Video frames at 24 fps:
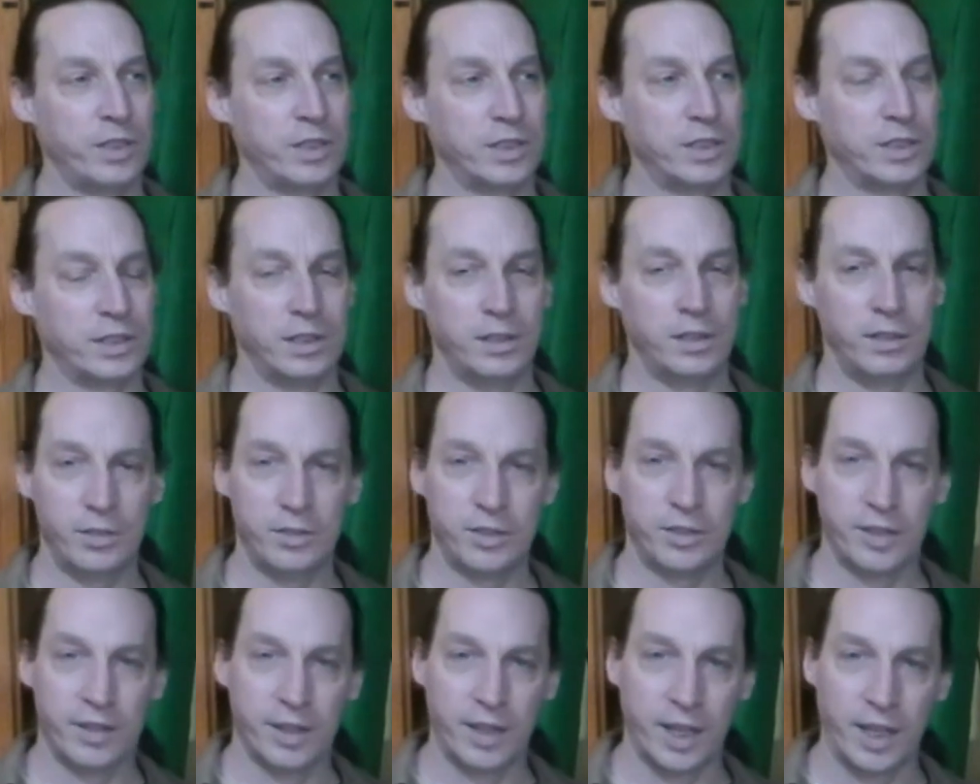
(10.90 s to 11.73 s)
it's
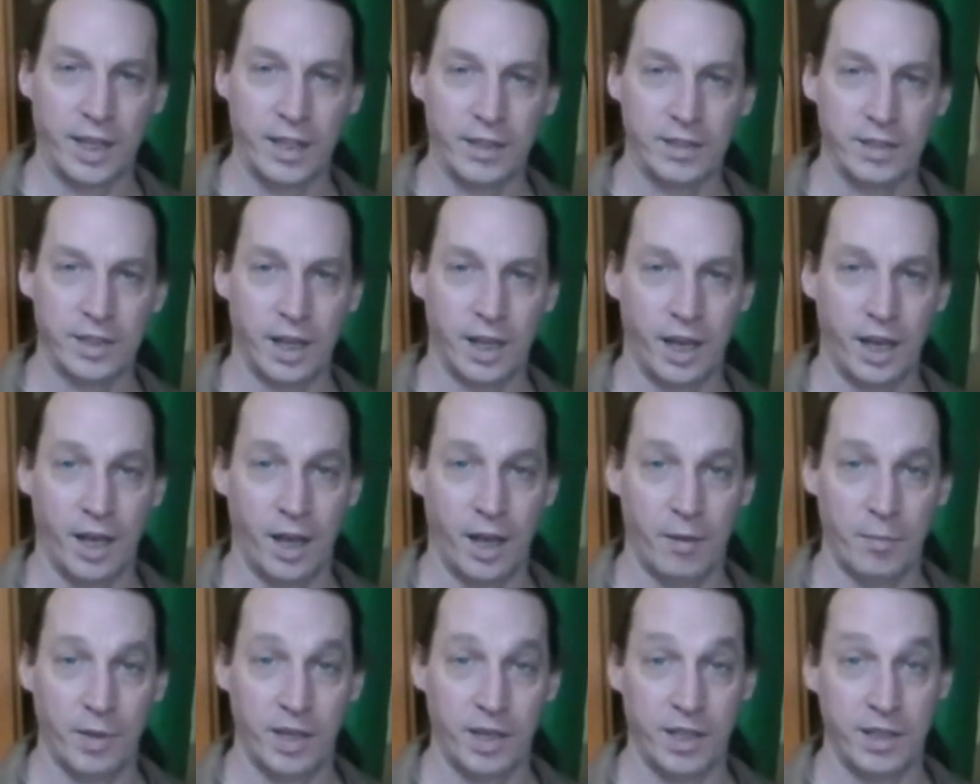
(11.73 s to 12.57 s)
lots of things.
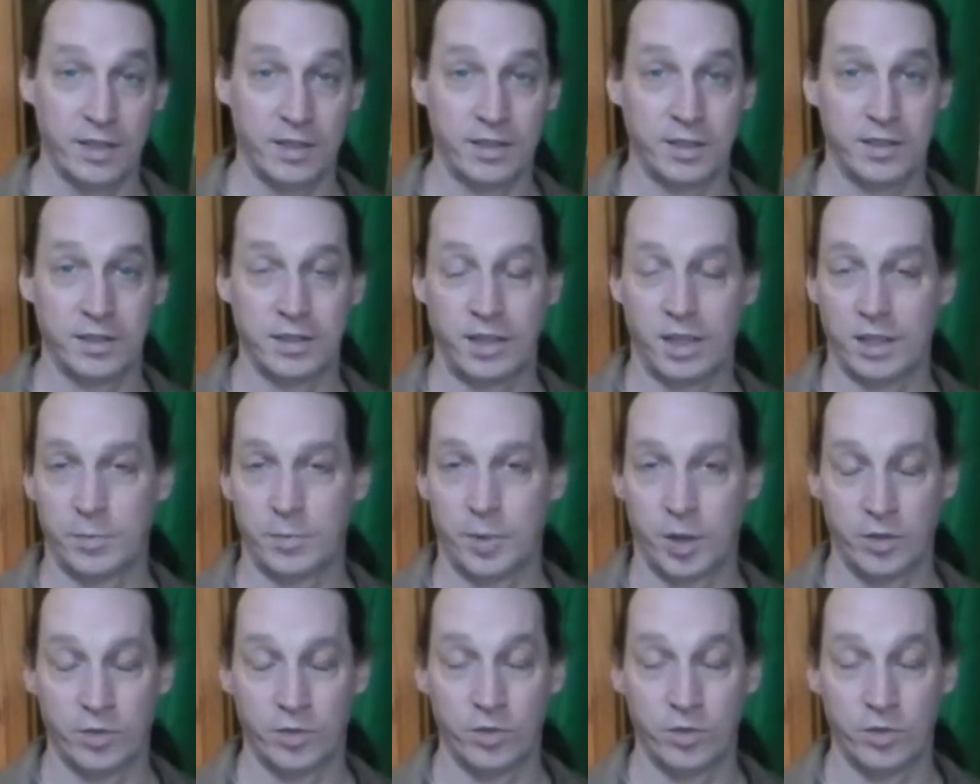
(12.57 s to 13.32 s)
It's, I suppose,